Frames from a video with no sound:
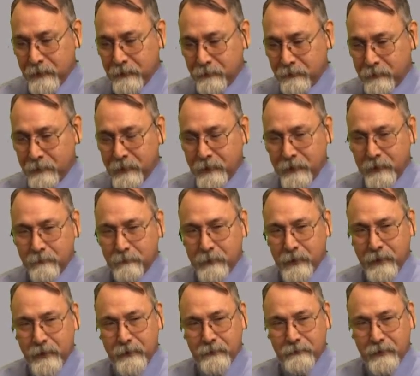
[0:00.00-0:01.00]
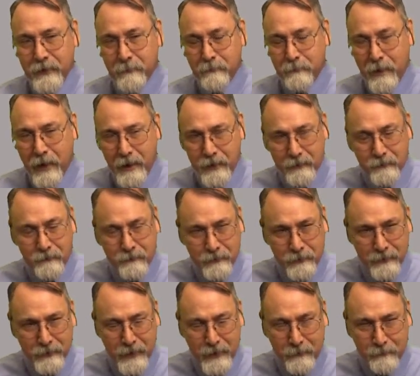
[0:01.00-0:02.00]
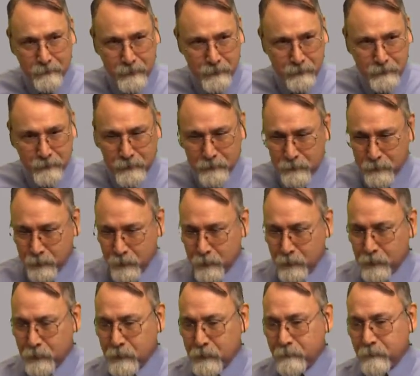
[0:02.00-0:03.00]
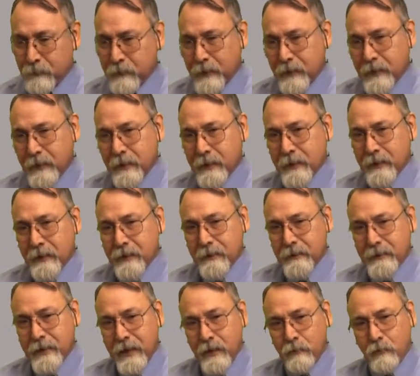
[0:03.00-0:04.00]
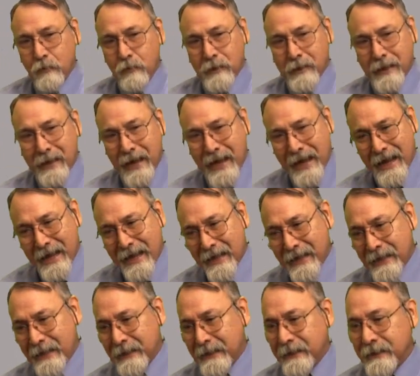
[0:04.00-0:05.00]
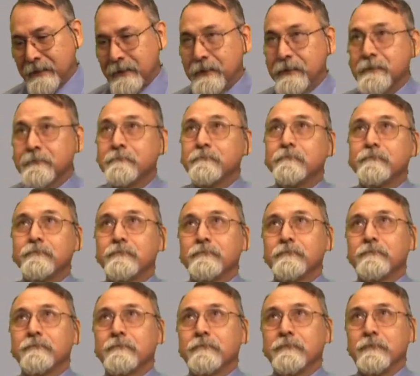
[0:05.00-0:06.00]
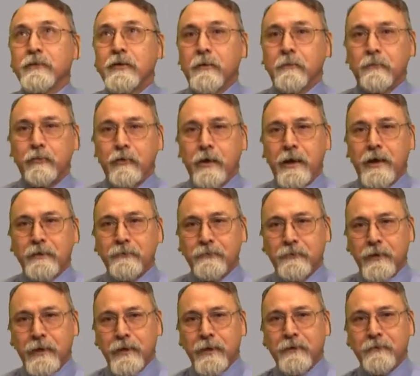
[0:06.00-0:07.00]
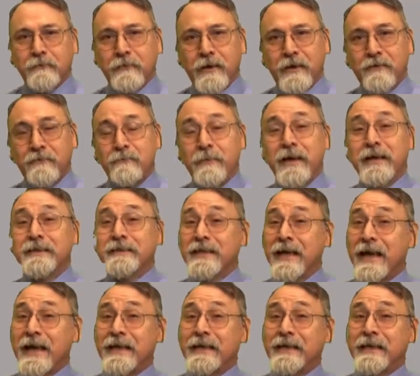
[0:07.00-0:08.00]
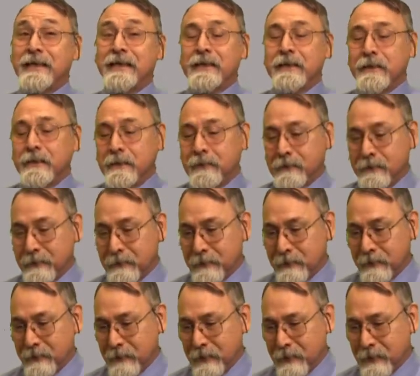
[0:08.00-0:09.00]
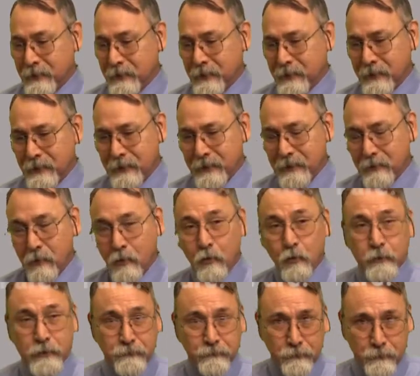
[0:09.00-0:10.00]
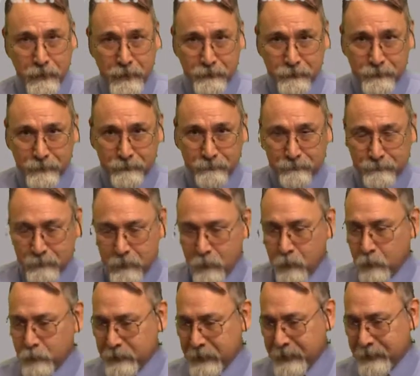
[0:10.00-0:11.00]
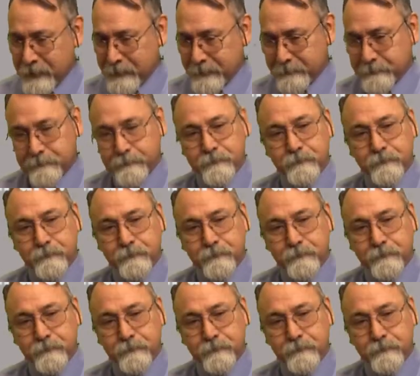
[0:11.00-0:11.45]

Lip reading: set up as a policy, a business rule that will guide the process of maintaining old information, old data.